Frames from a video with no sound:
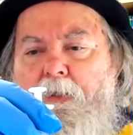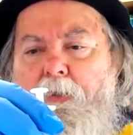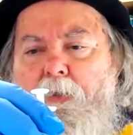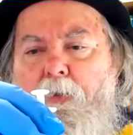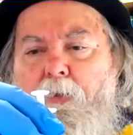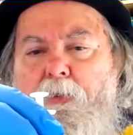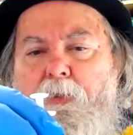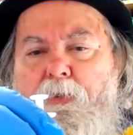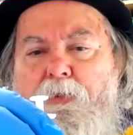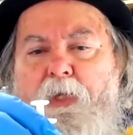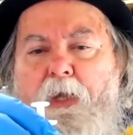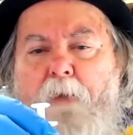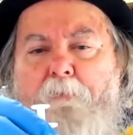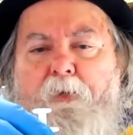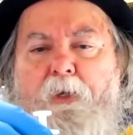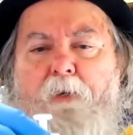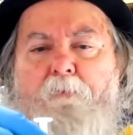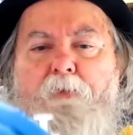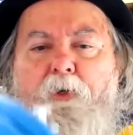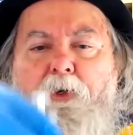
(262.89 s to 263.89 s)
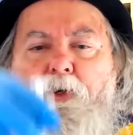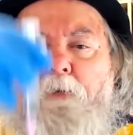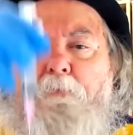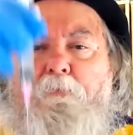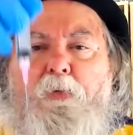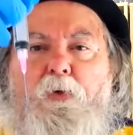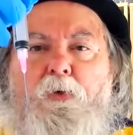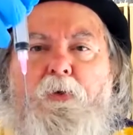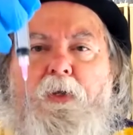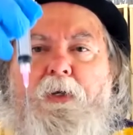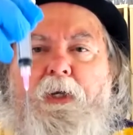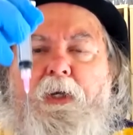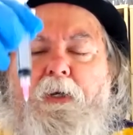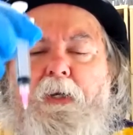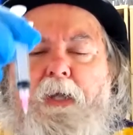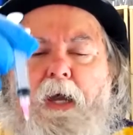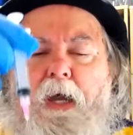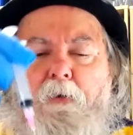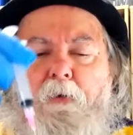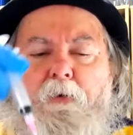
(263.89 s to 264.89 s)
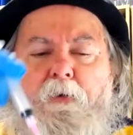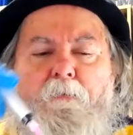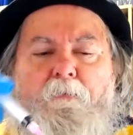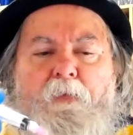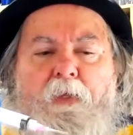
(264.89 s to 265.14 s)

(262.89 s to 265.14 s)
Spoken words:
through the septum, you're going to pull the needle out.